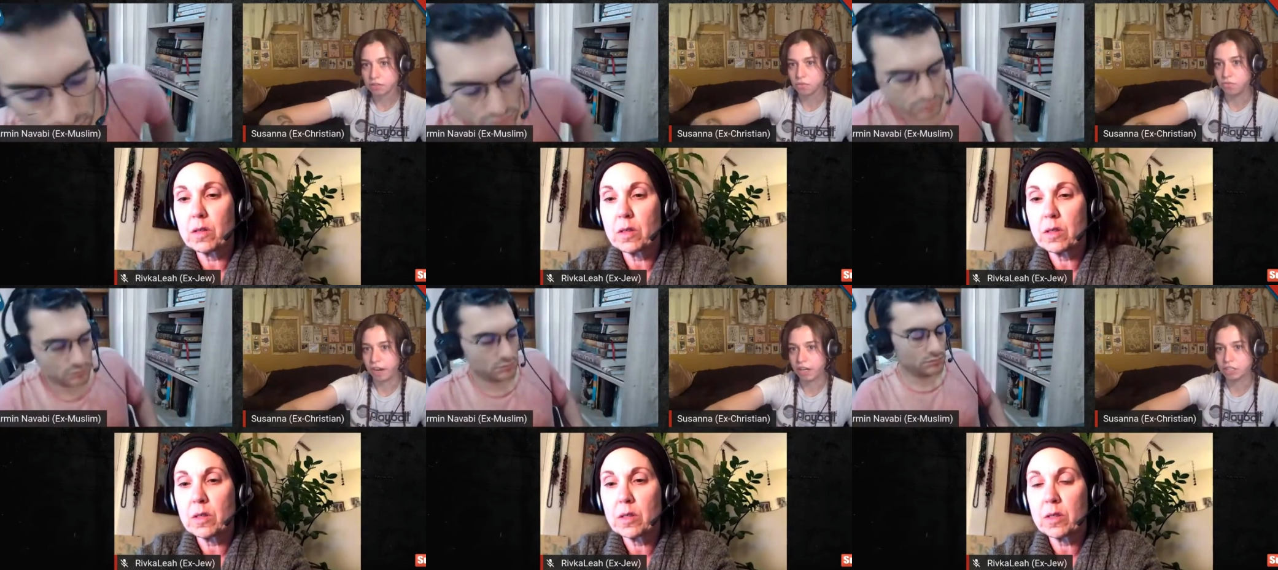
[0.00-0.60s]
Speaker 1: sounds
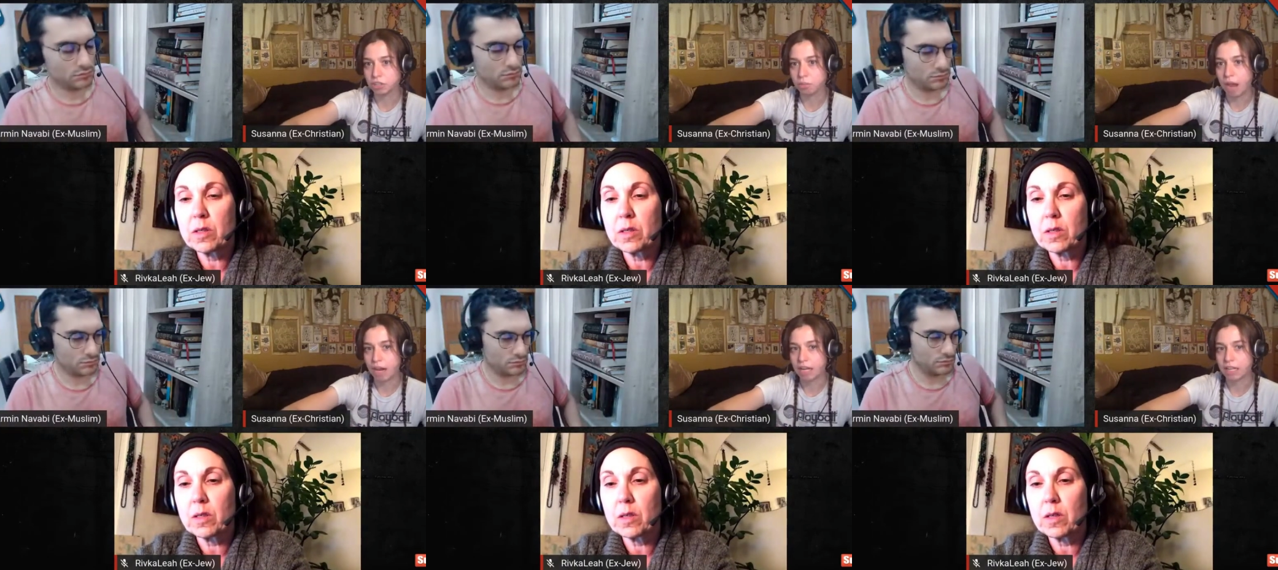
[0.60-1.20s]
very
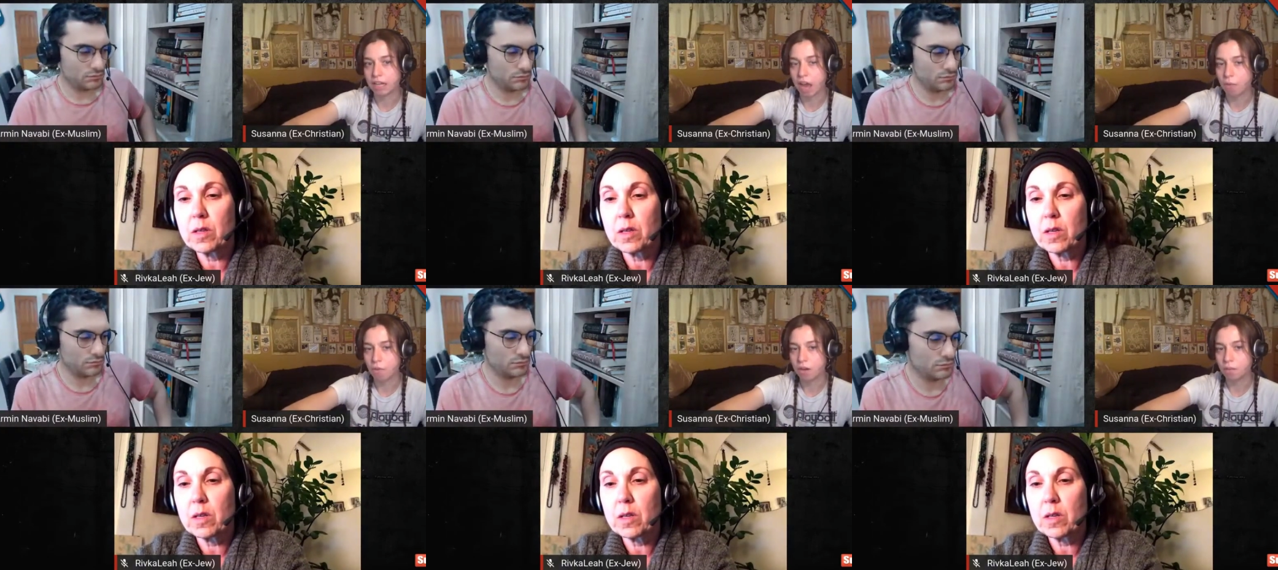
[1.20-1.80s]
dramatic. Like, I
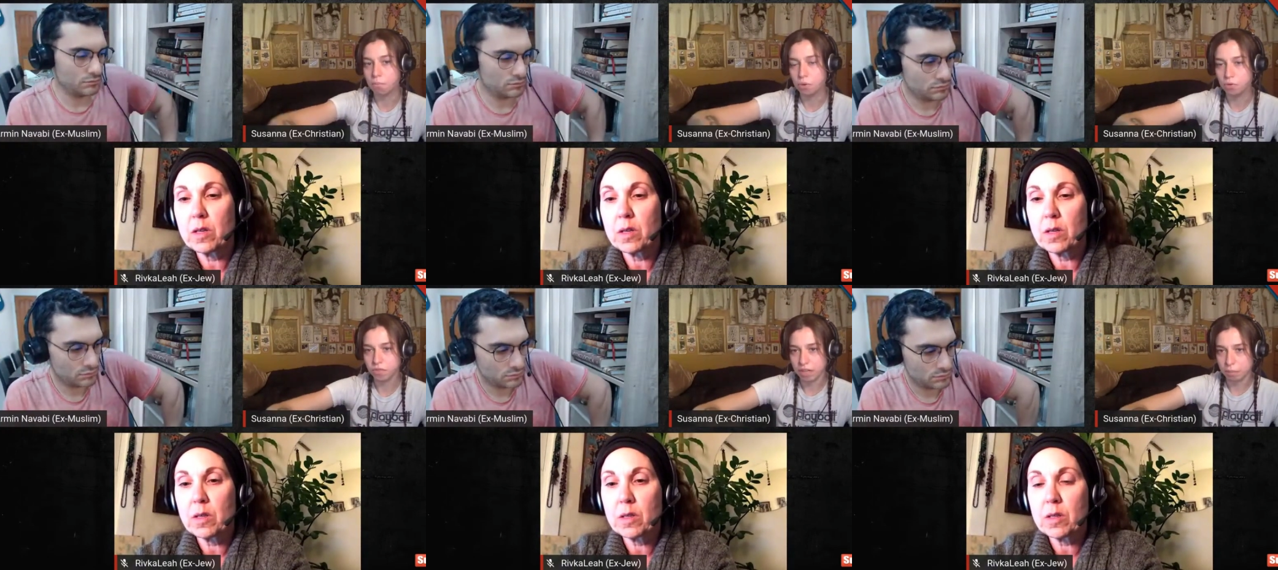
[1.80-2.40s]
want a
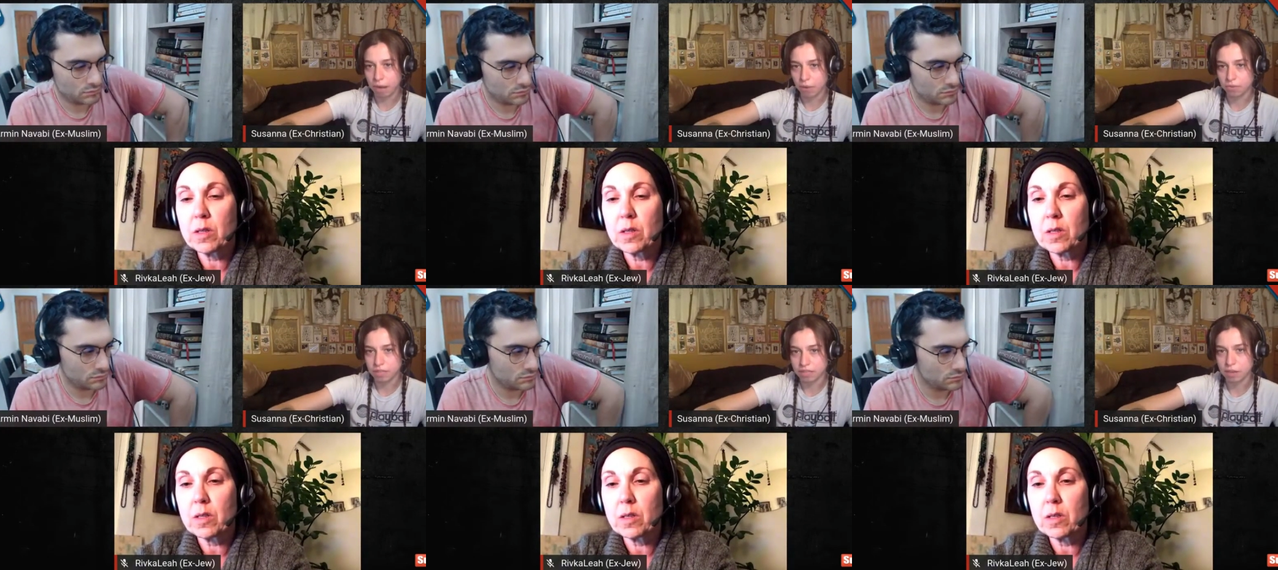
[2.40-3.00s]
movie
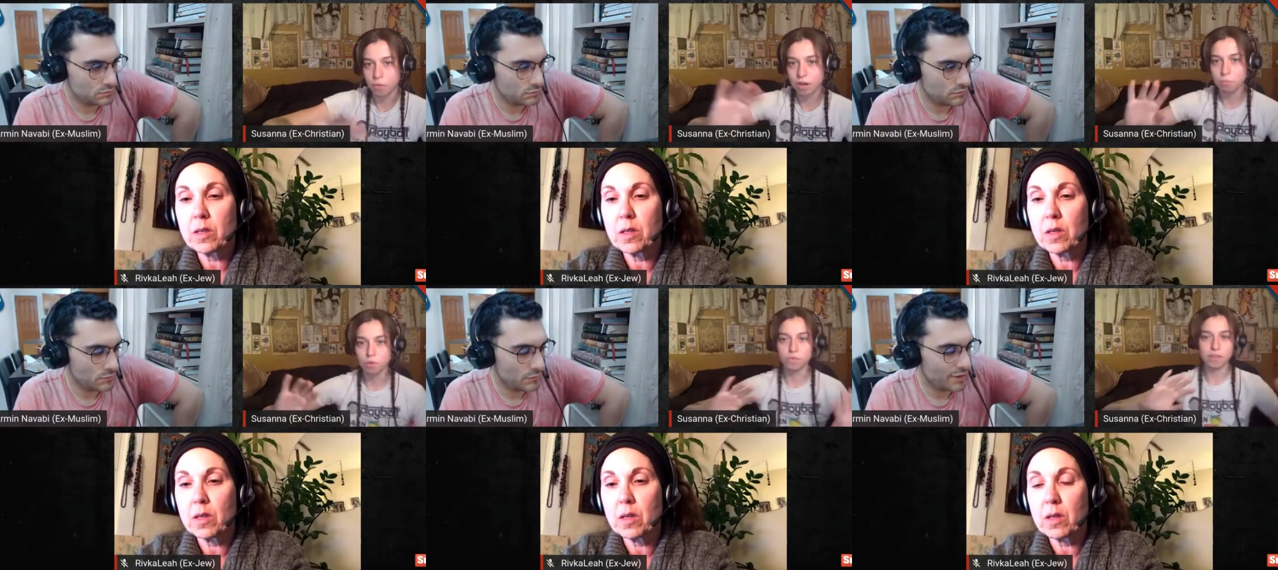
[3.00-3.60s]
about this. I want a
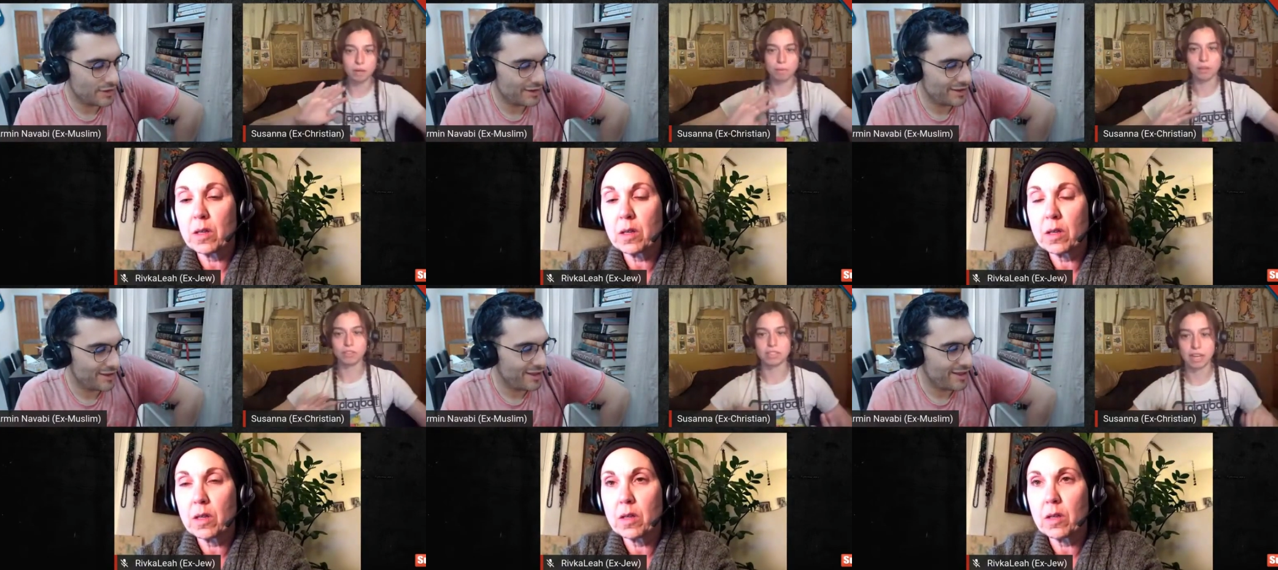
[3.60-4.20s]
movie
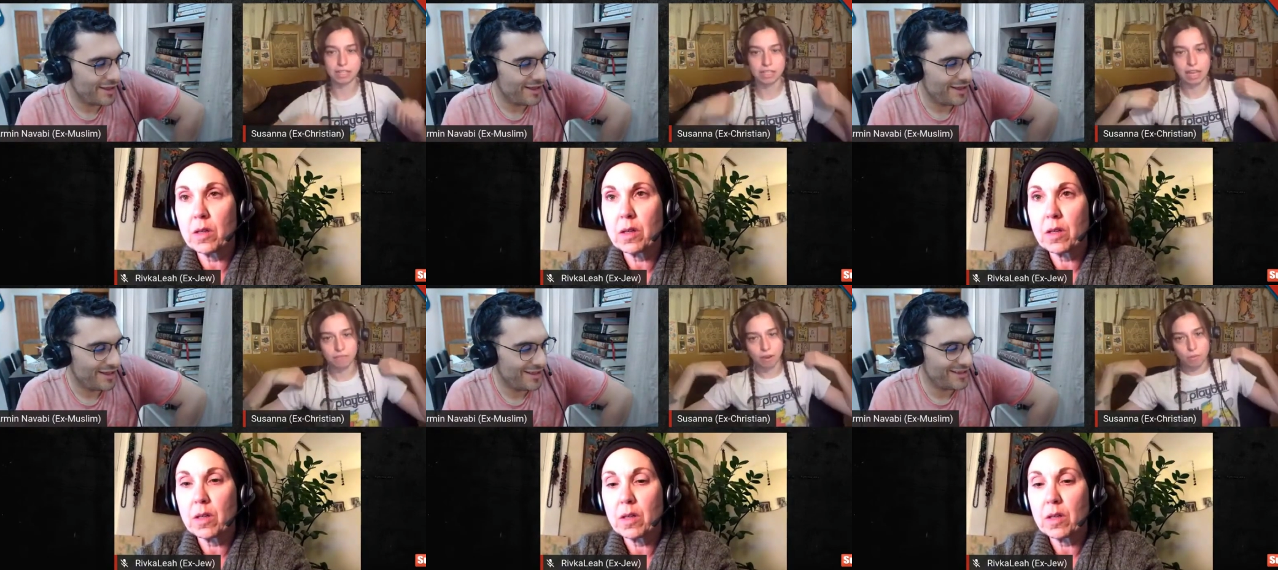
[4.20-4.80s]
about this guy's
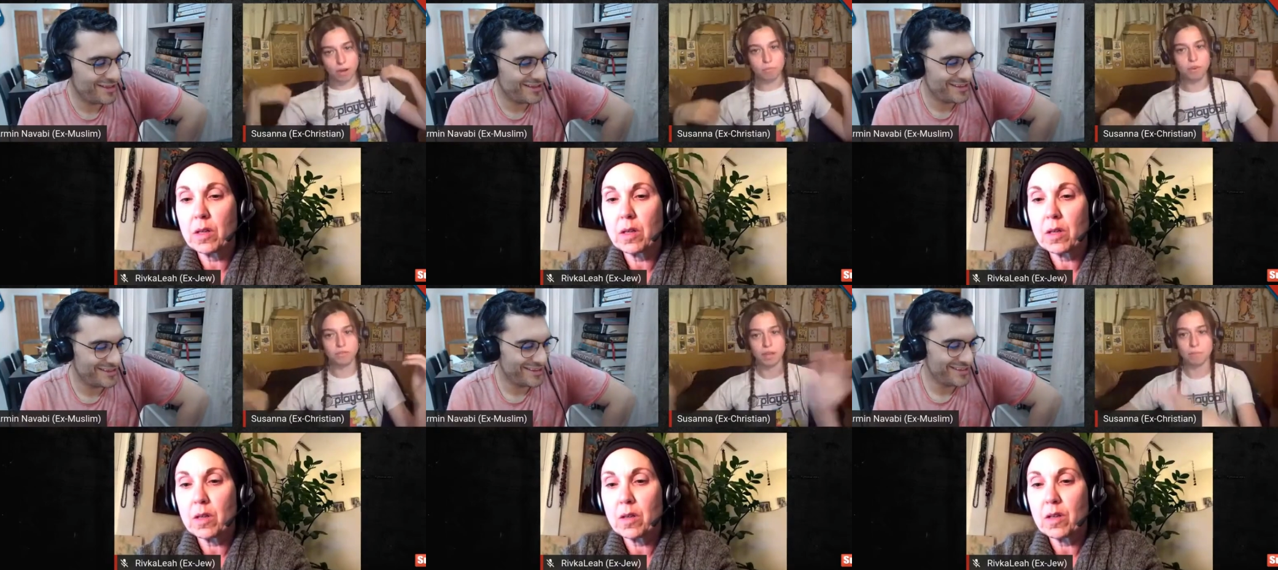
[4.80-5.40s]
life. I want a
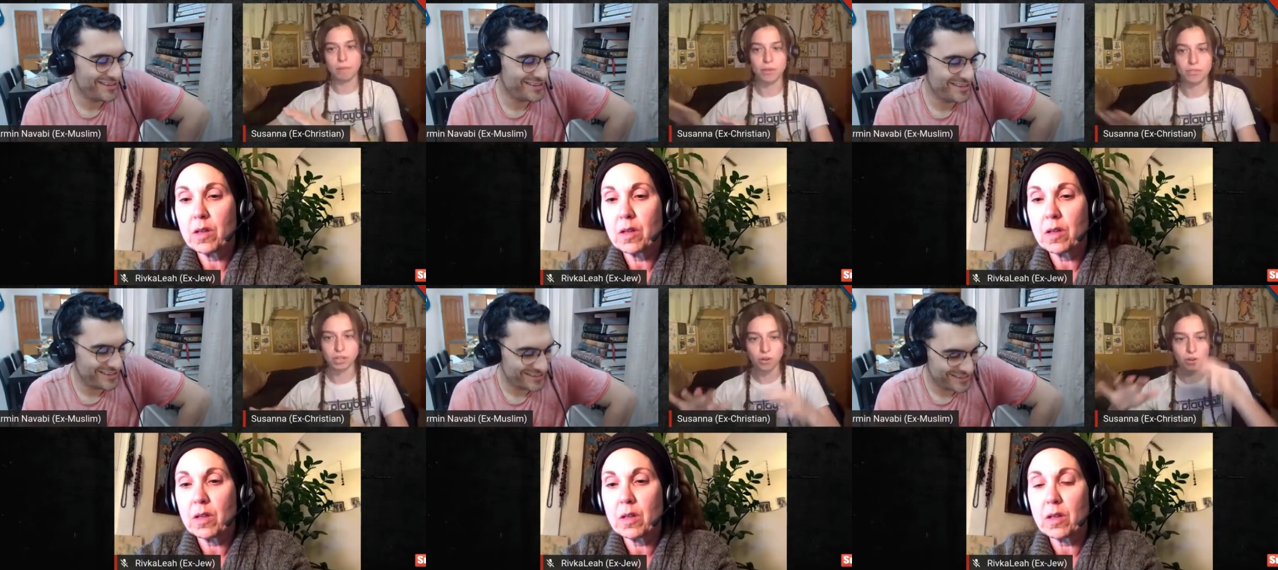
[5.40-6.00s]
movie about
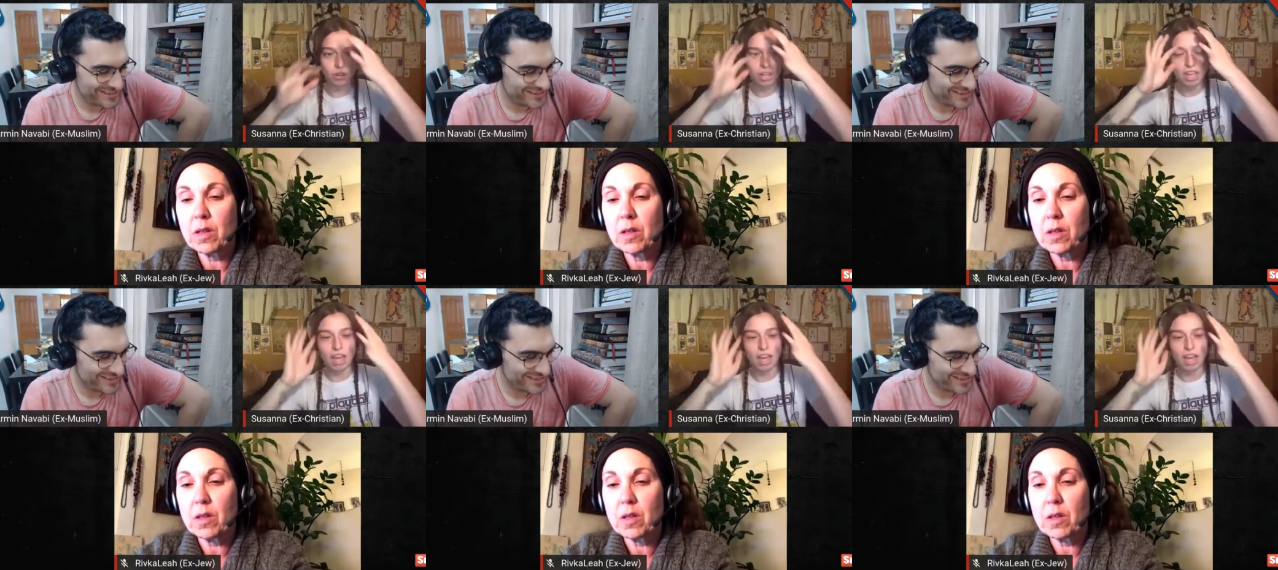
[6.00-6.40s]
the cult.